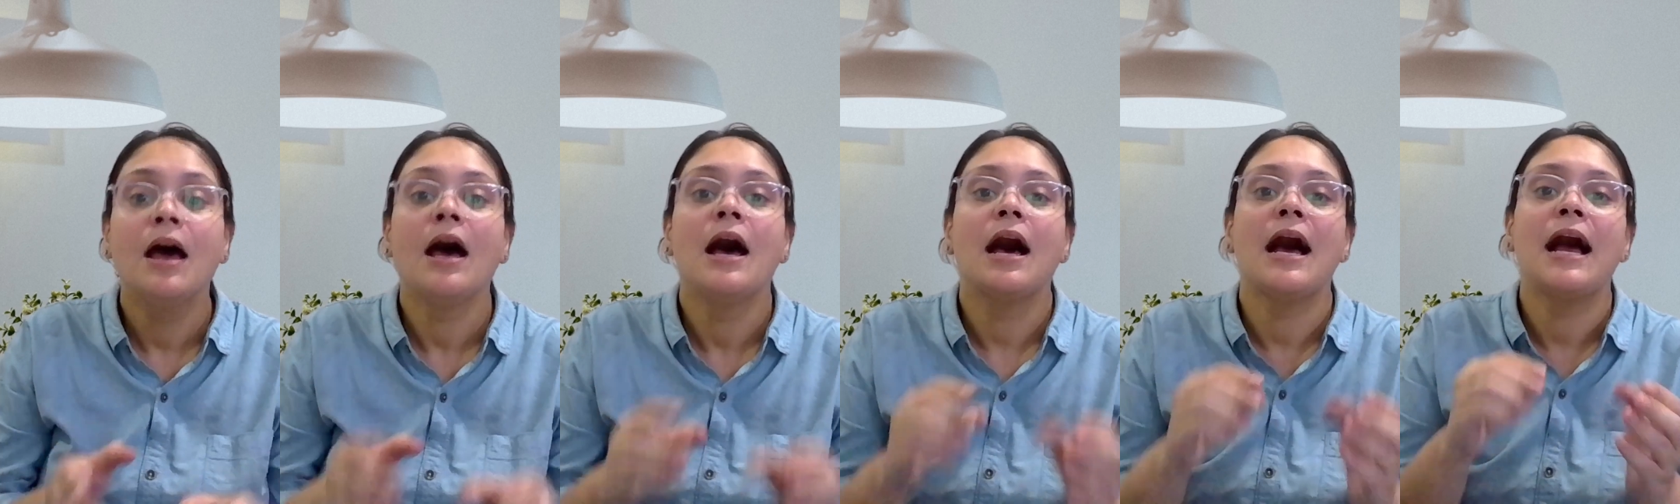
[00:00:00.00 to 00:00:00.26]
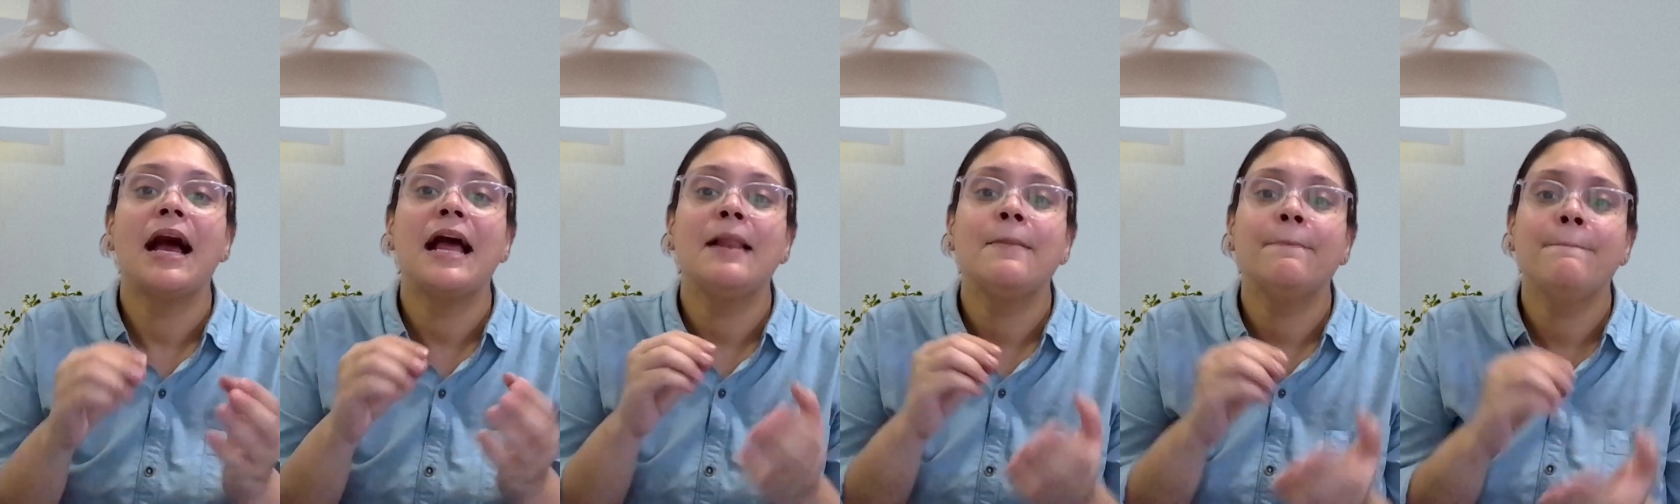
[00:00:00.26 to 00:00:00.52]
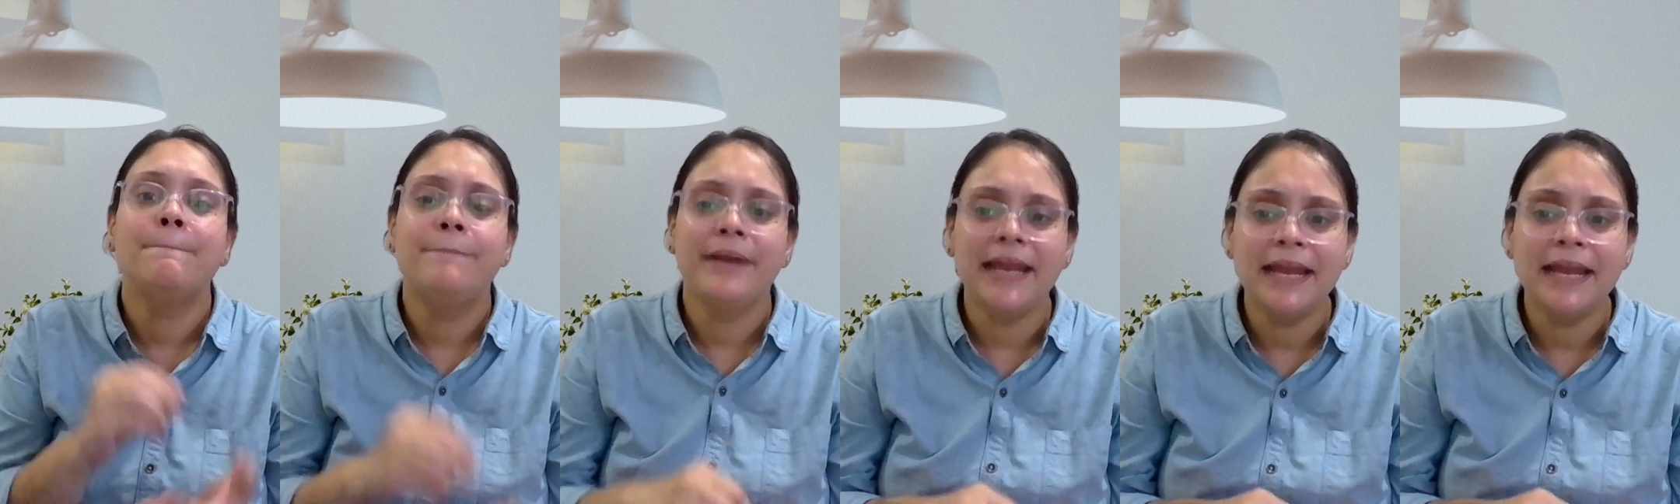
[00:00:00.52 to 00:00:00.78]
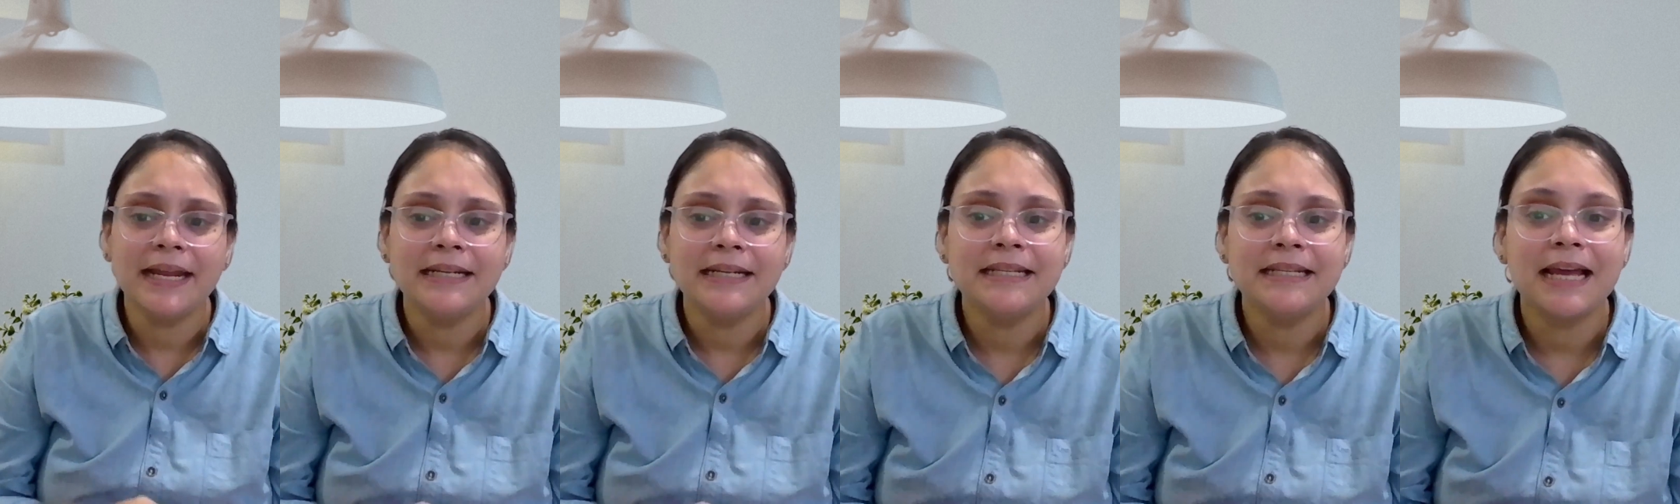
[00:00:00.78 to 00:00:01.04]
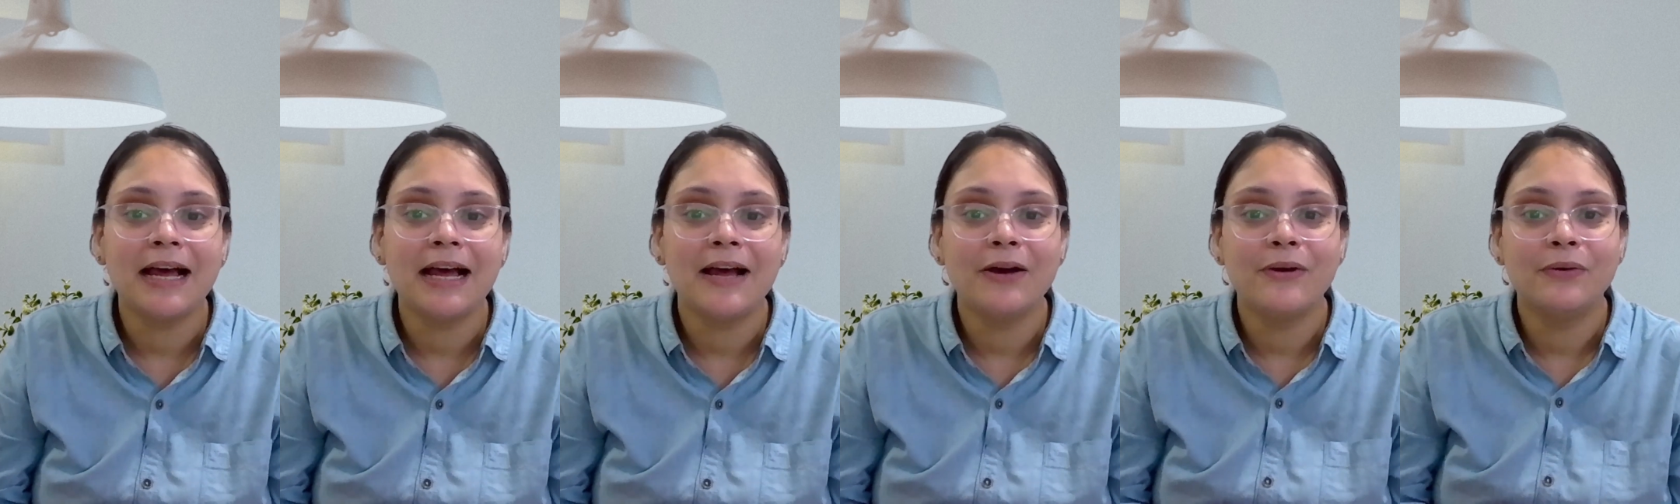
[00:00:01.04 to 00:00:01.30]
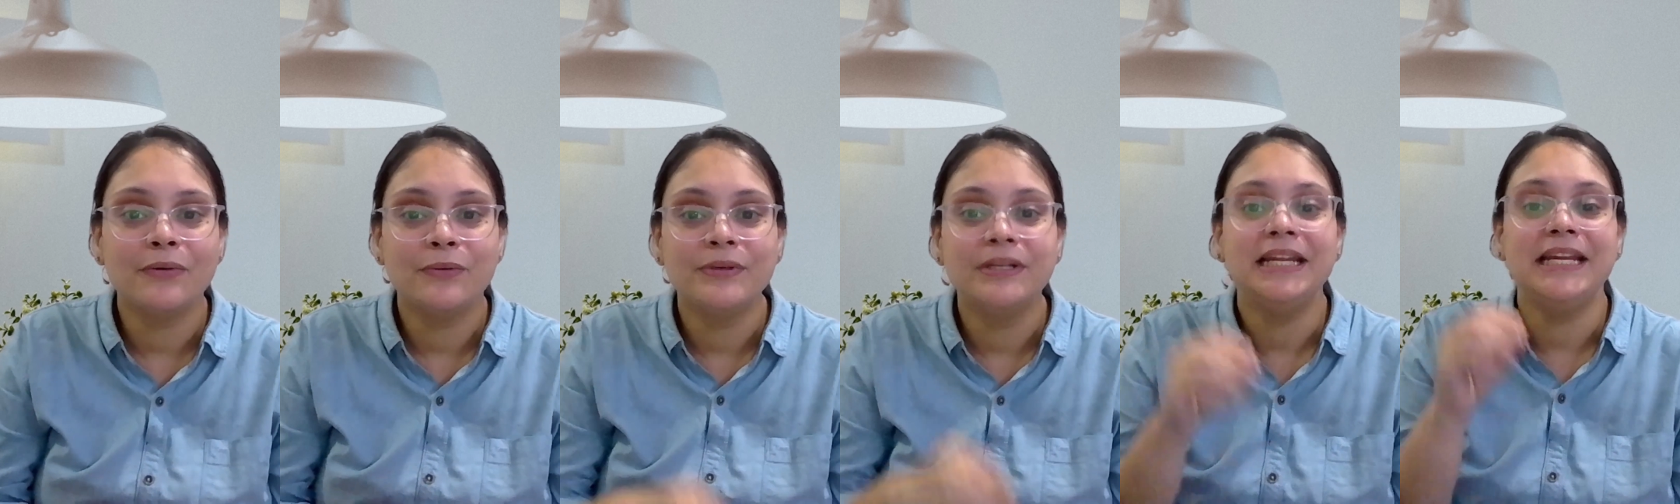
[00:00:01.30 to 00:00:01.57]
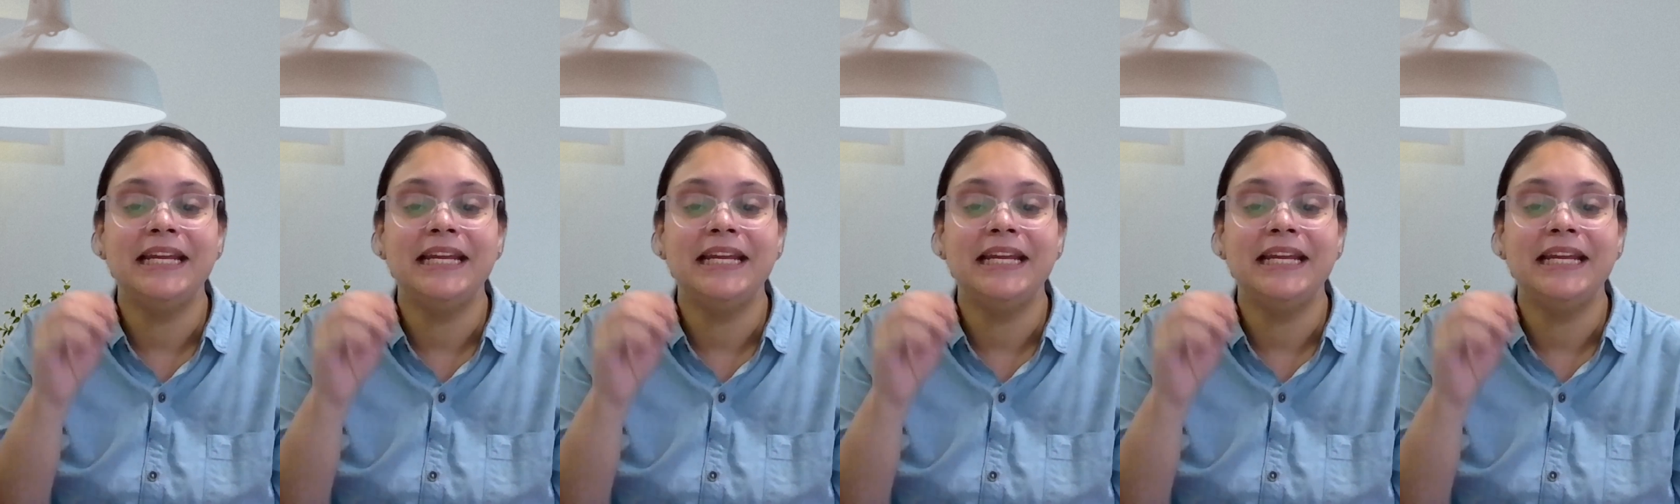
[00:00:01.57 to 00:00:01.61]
I'll break down